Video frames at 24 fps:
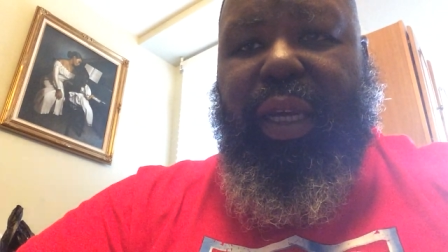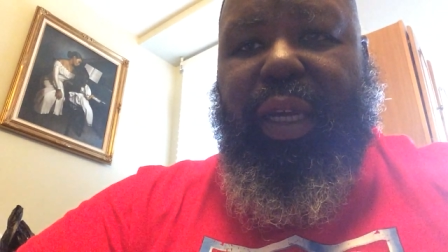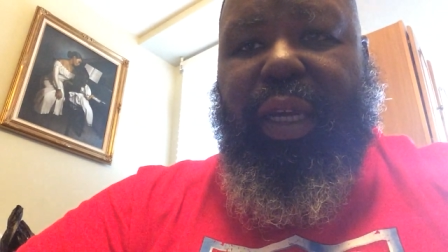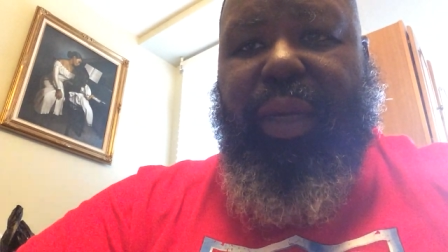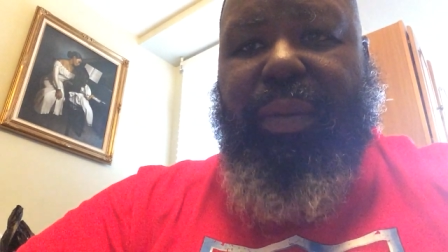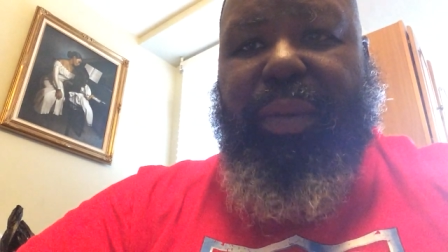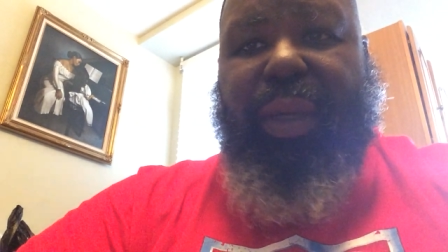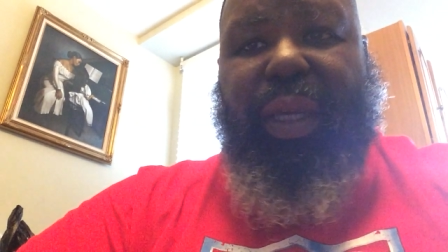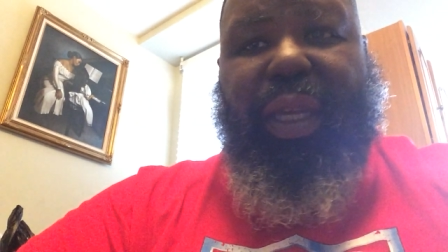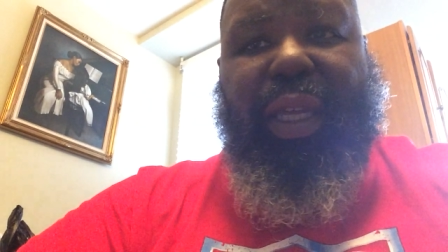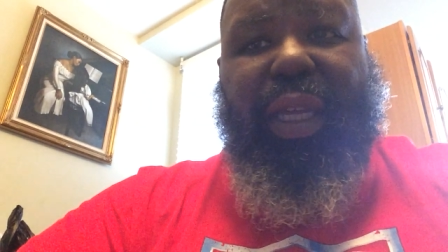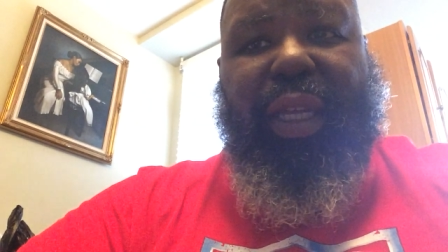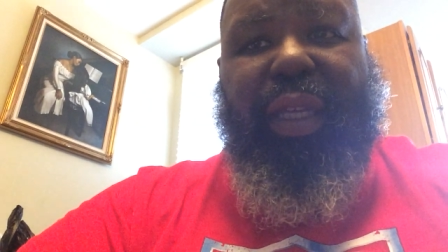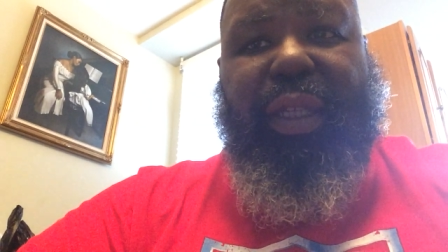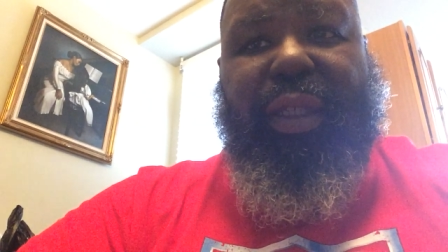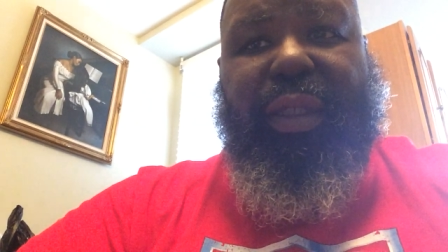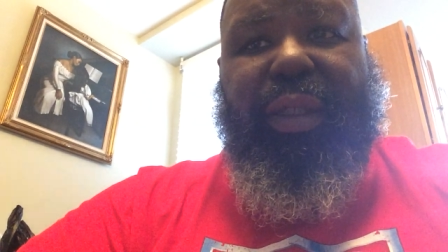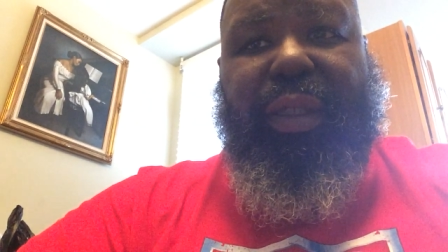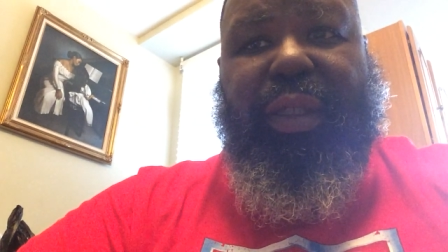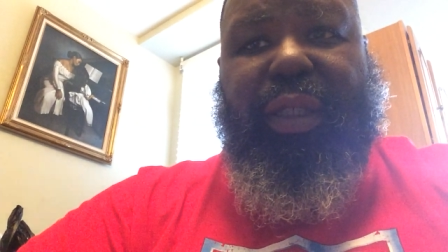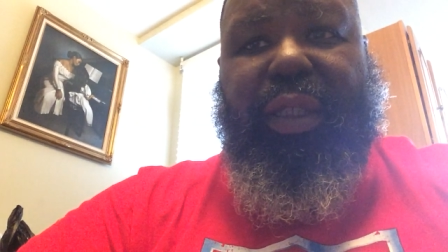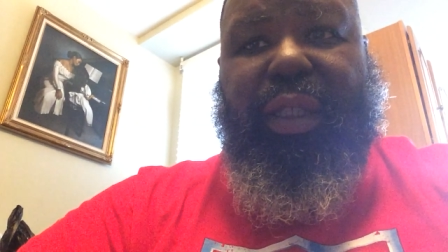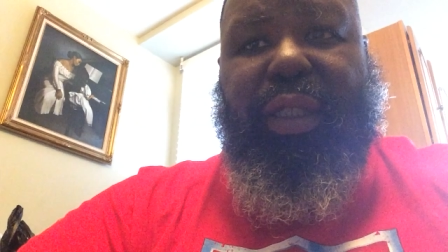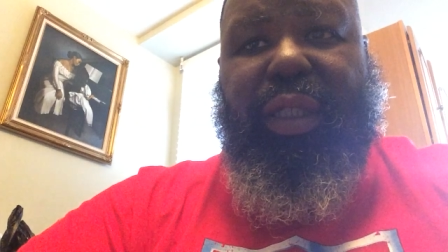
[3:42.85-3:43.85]
uh,
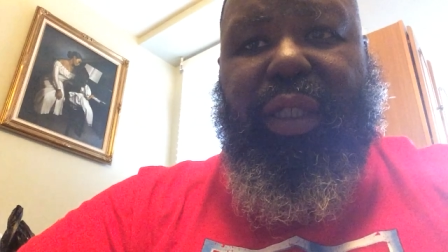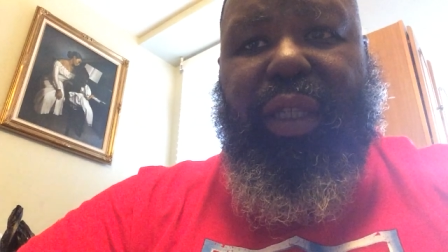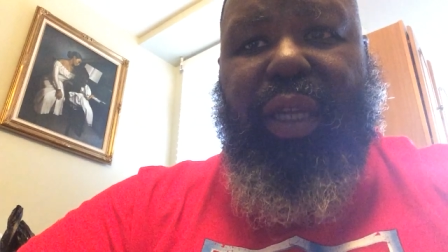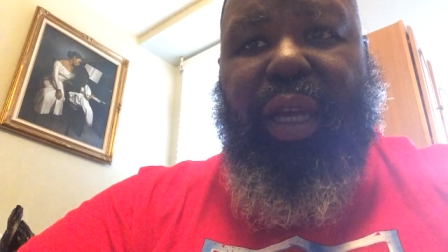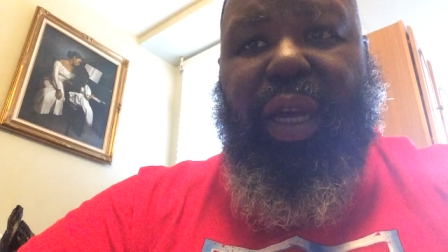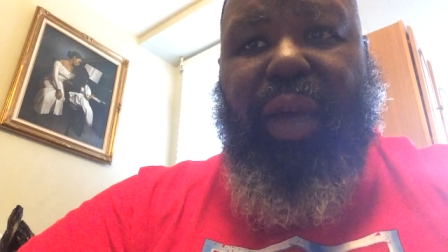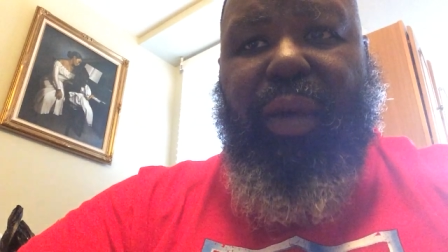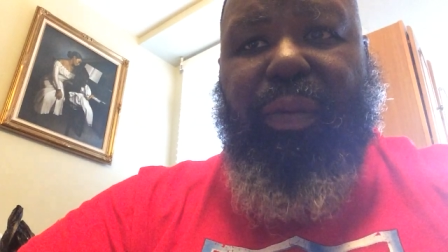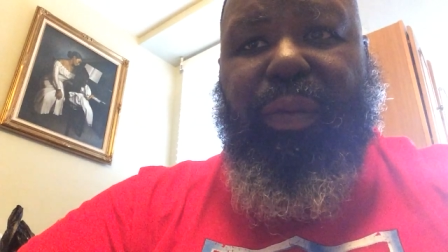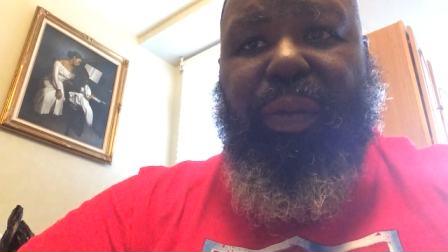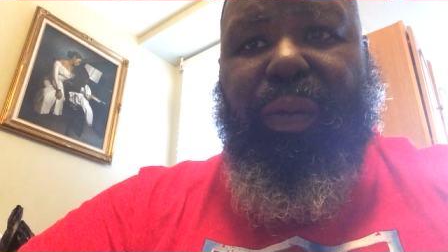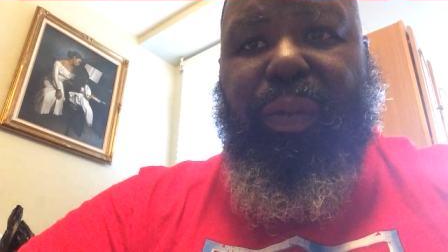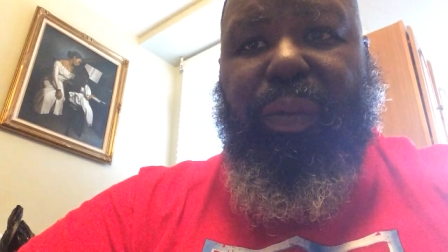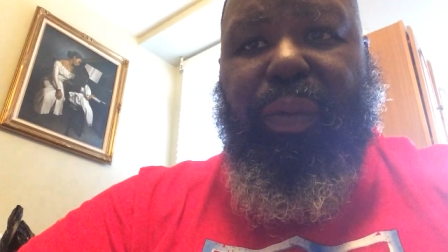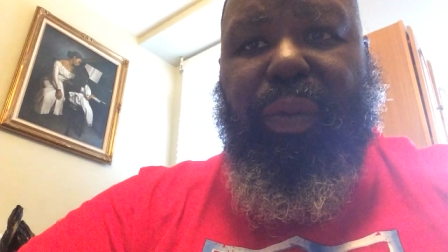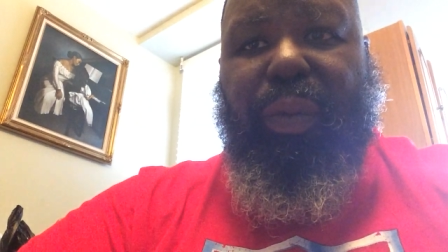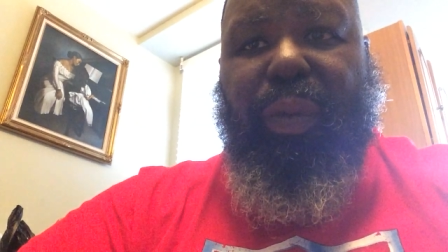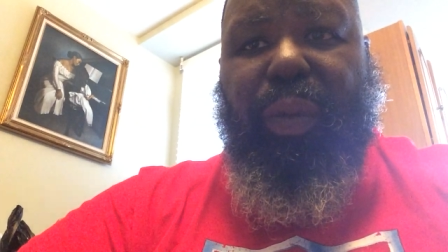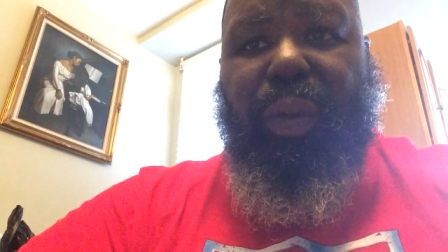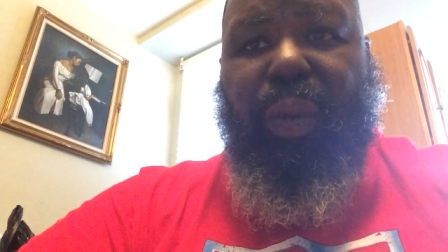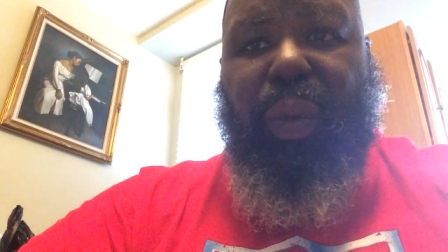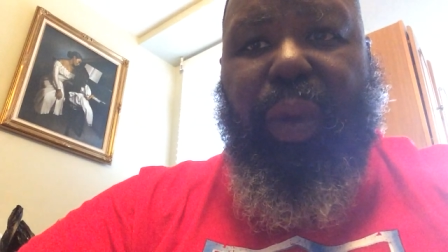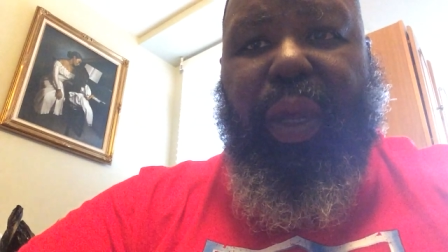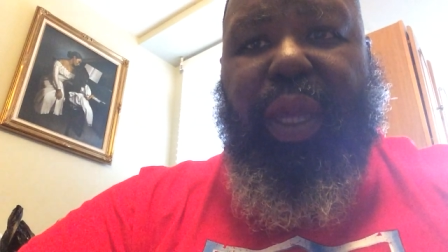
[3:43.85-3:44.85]
because um,
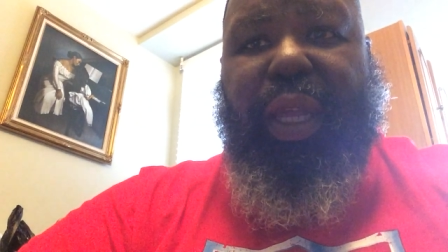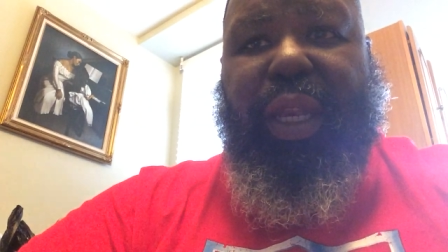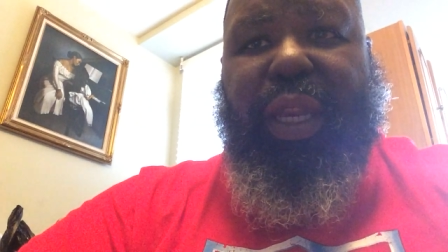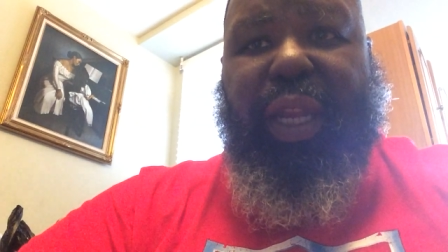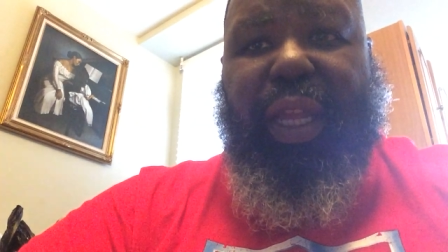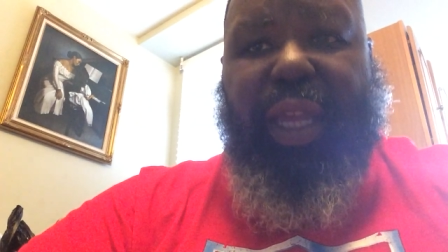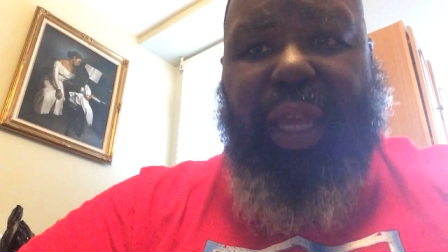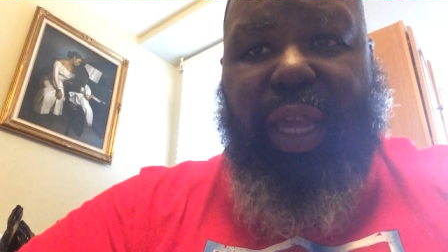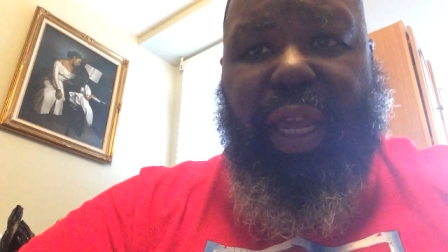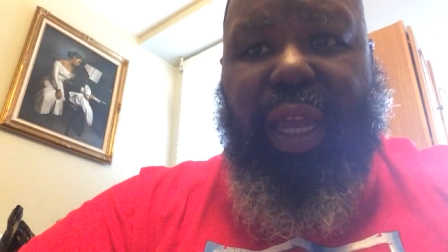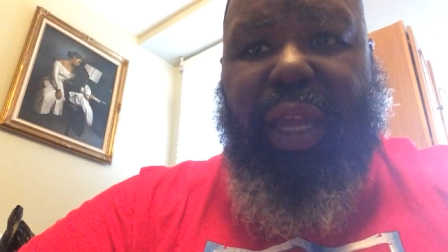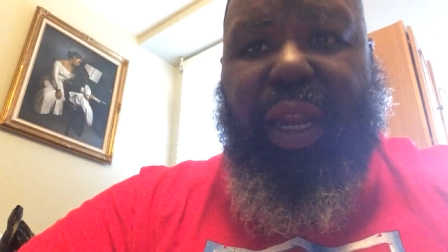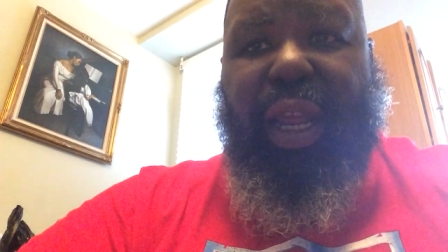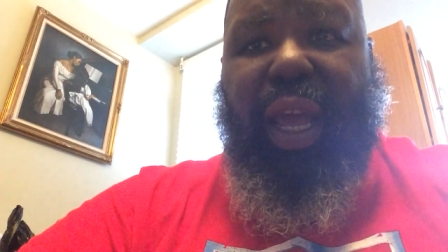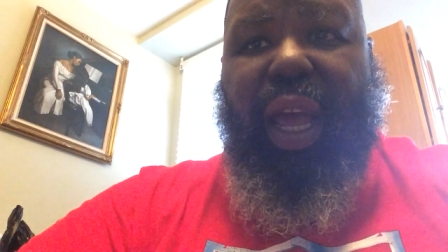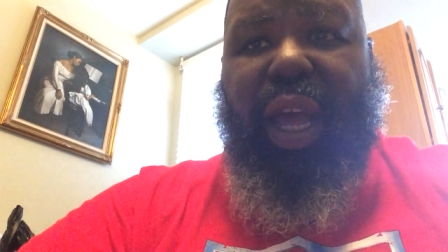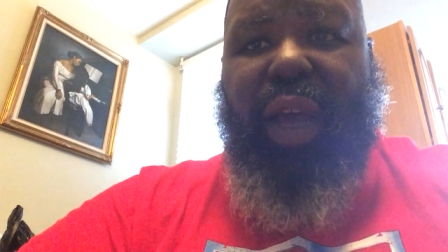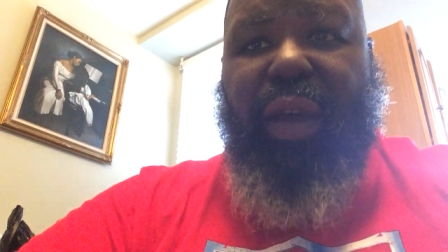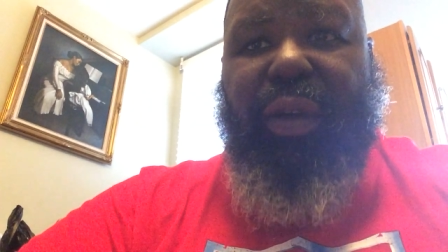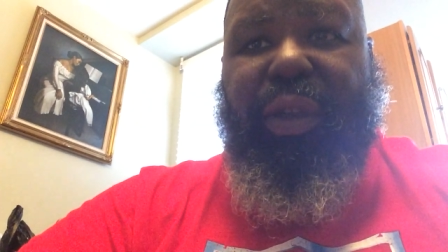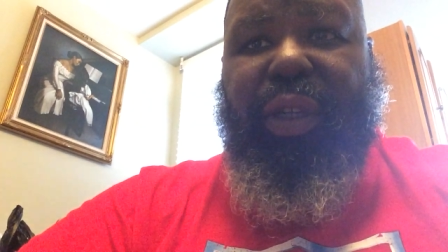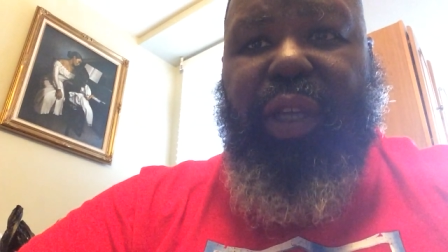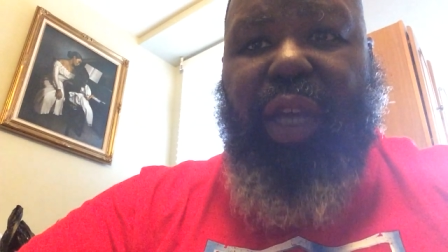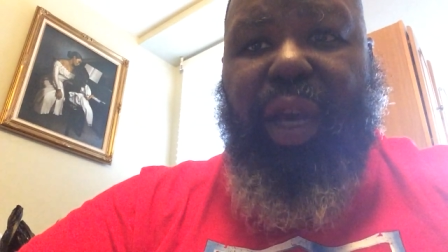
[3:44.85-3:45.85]
we need our